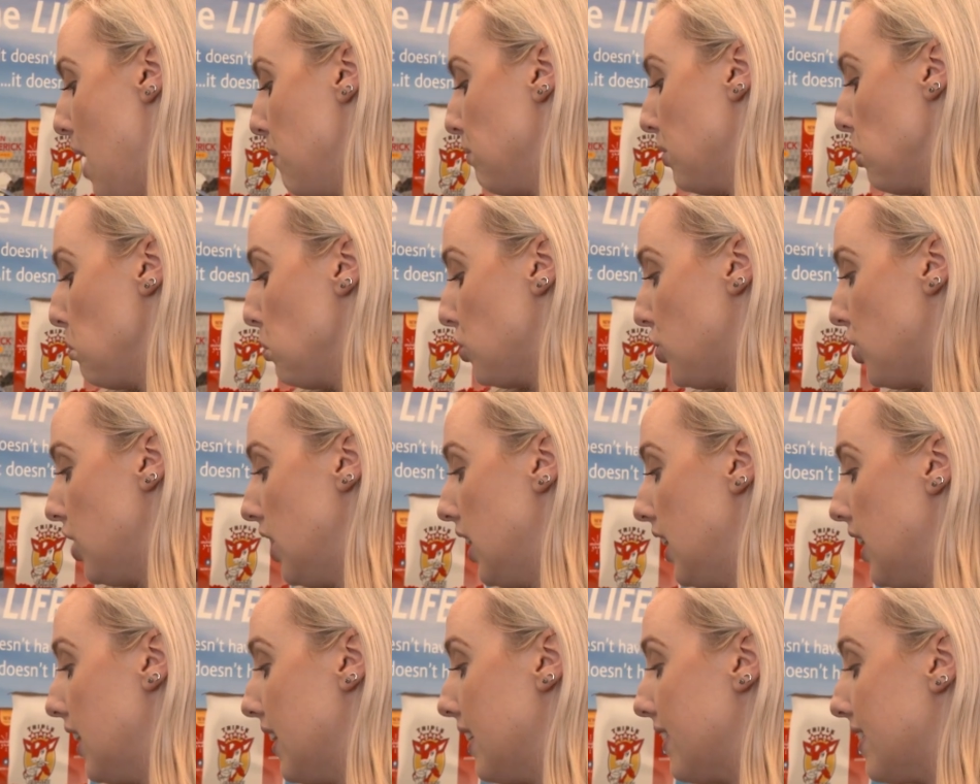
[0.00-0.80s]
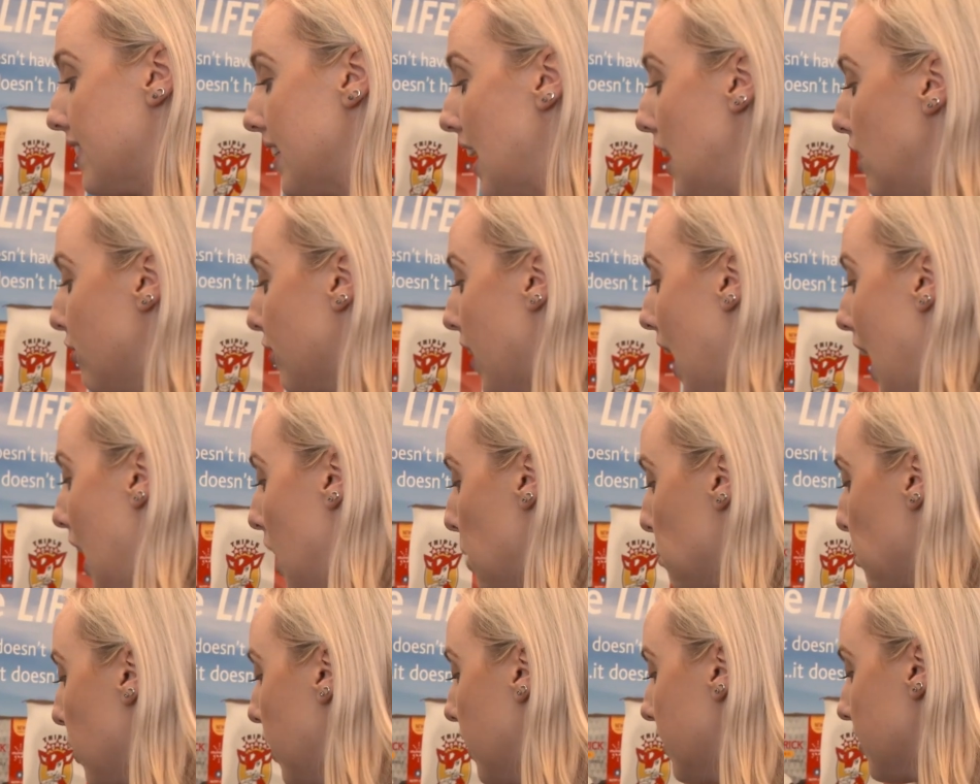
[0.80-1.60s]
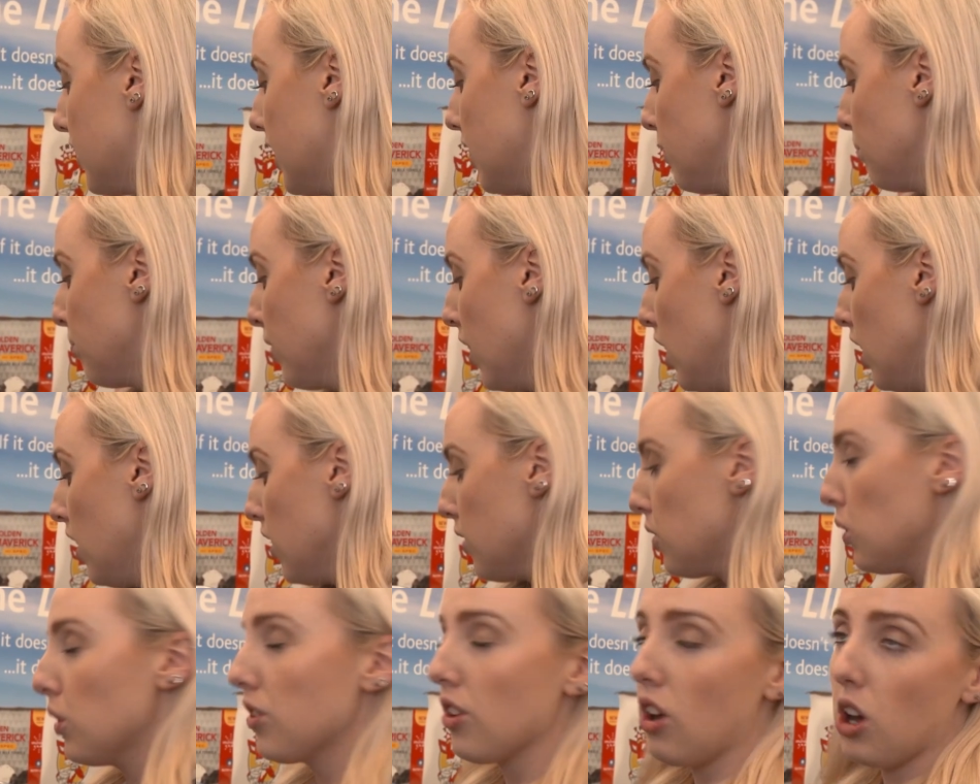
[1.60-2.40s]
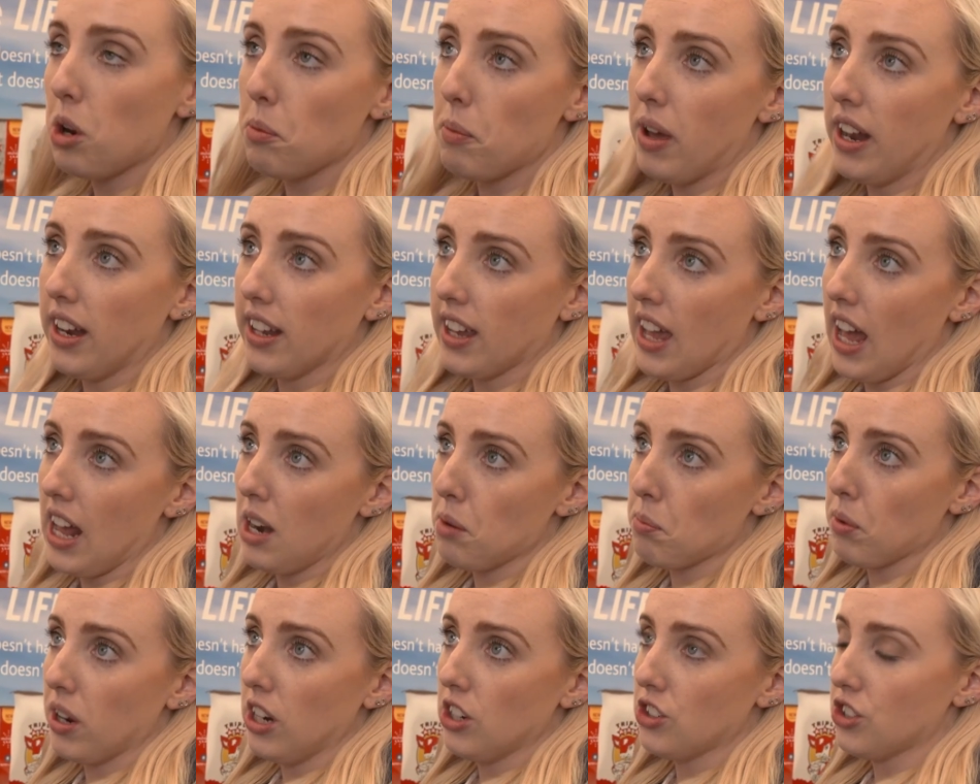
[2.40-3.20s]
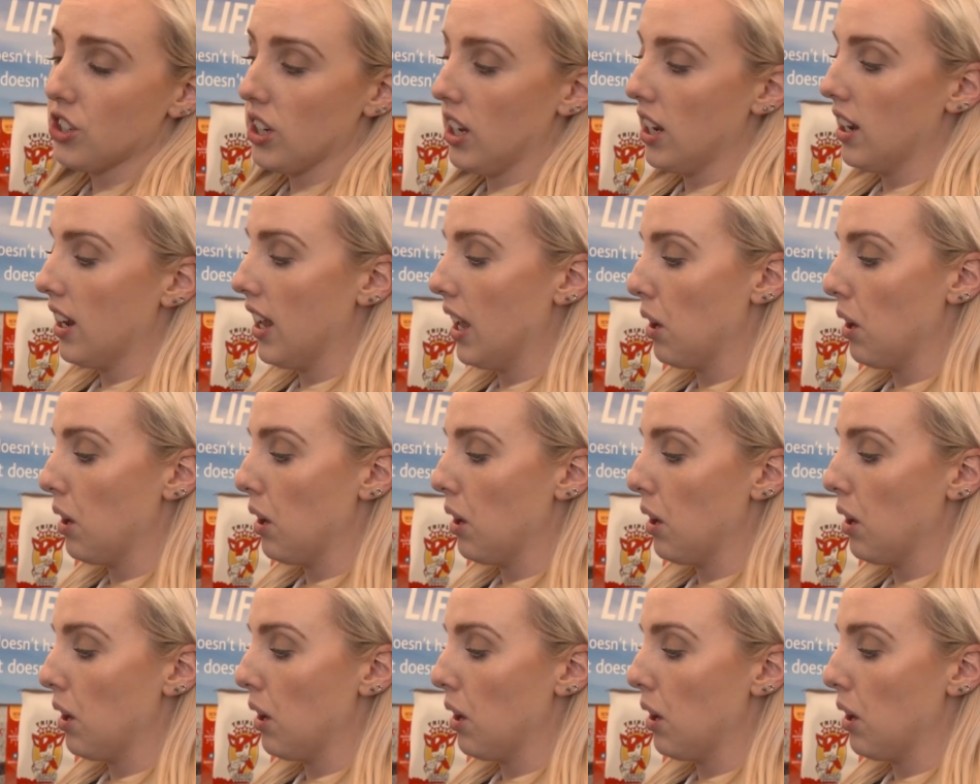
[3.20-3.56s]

The machine is self-calibrating, so it's automatic calibration.